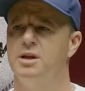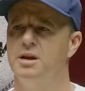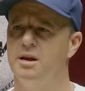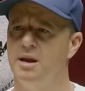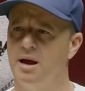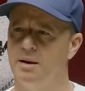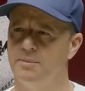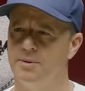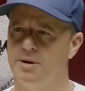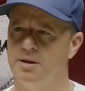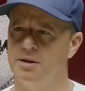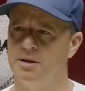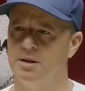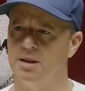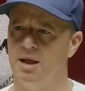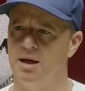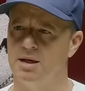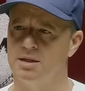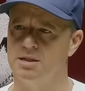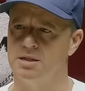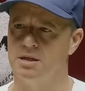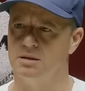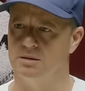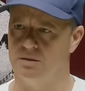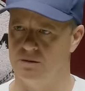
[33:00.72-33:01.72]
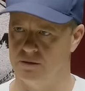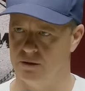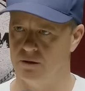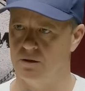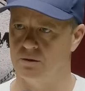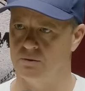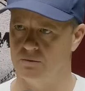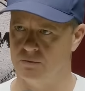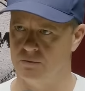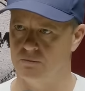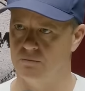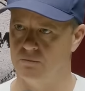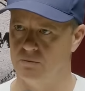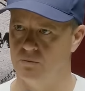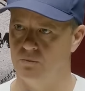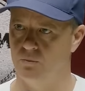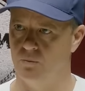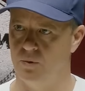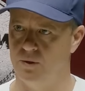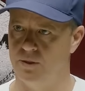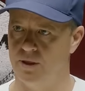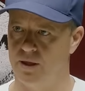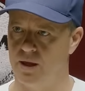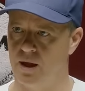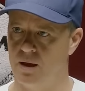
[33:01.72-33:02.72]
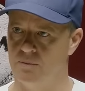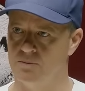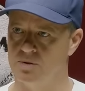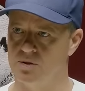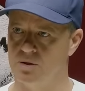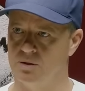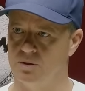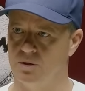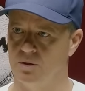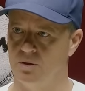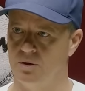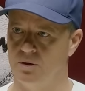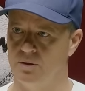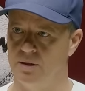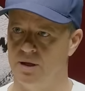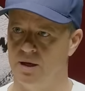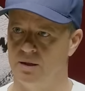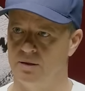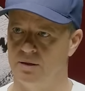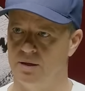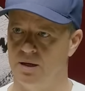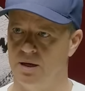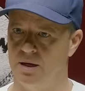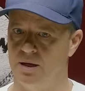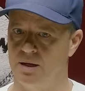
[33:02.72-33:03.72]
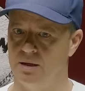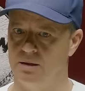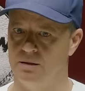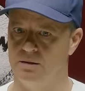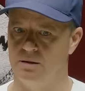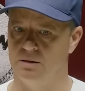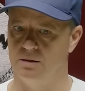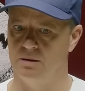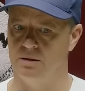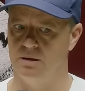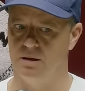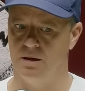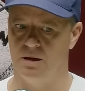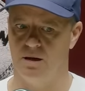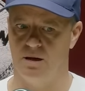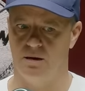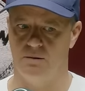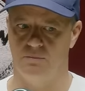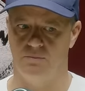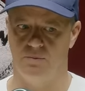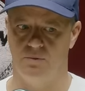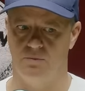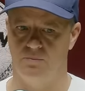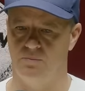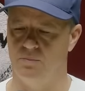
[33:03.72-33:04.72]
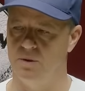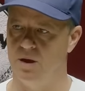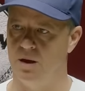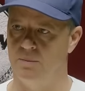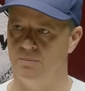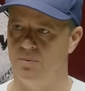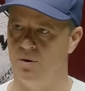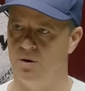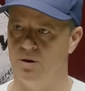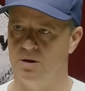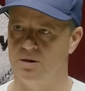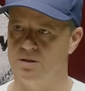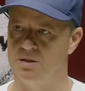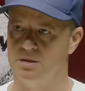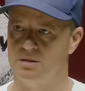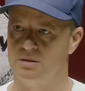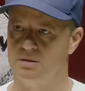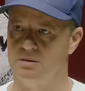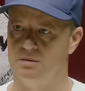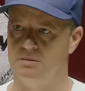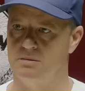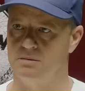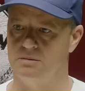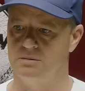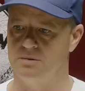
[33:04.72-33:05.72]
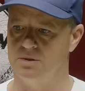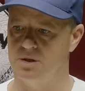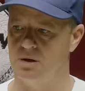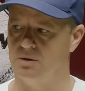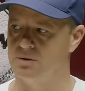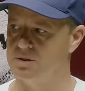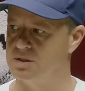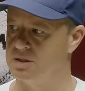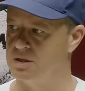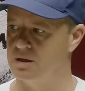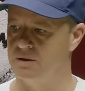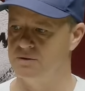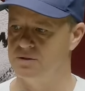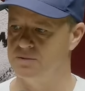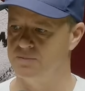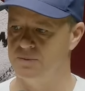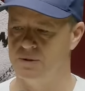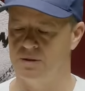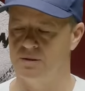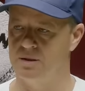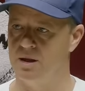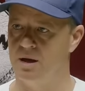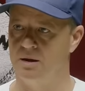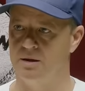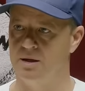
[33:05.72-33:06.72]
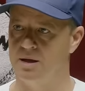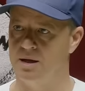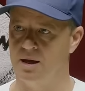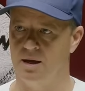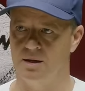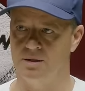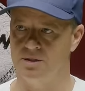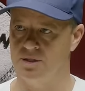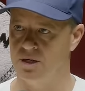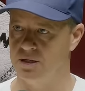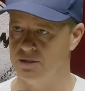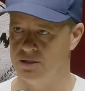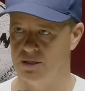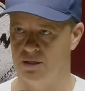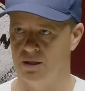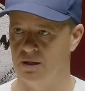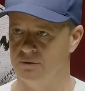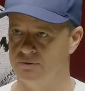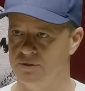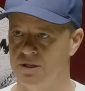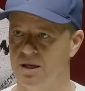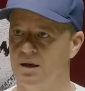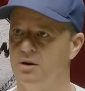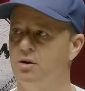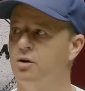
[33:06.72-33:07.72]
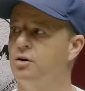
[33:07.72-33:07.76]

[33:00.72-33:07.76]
Well, didn't it happen in the last like when the game was on the line the other day that uh, the umpires told Steve Smith, no, you can't change your gloves.